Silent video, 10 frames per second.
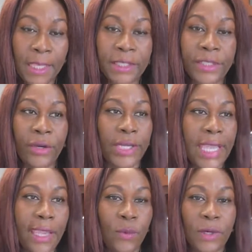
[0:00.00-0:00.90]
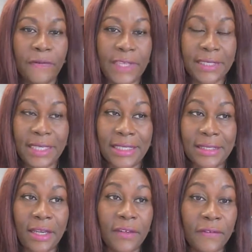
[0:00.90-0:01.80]
So a K-1 visa is
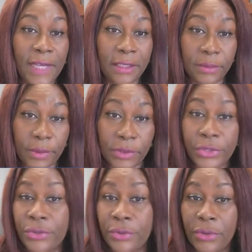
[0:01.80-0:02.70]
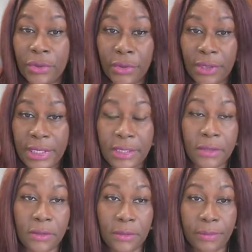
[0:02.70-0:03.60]
not available to
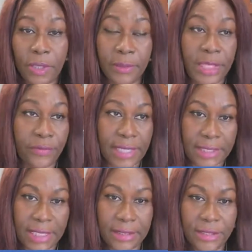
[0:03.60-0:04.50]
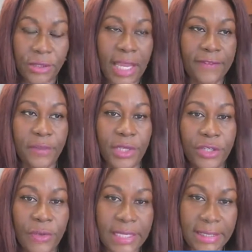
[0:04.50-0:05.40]
legal permanent residents. You have to be a
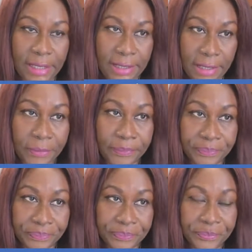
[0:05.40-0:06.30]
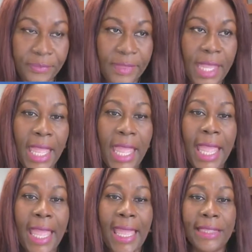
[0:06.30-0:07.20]
U.S. citizen.
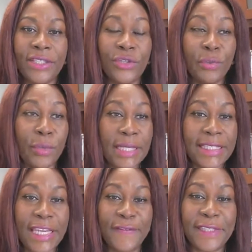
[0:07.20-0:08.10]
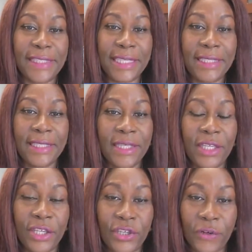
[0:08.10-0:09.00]
And you must have seen
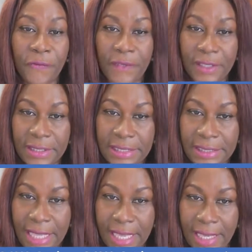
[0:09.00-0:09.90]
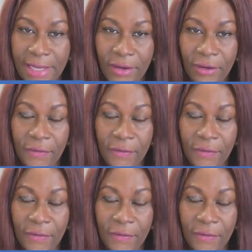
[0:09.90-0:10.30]
your fiancé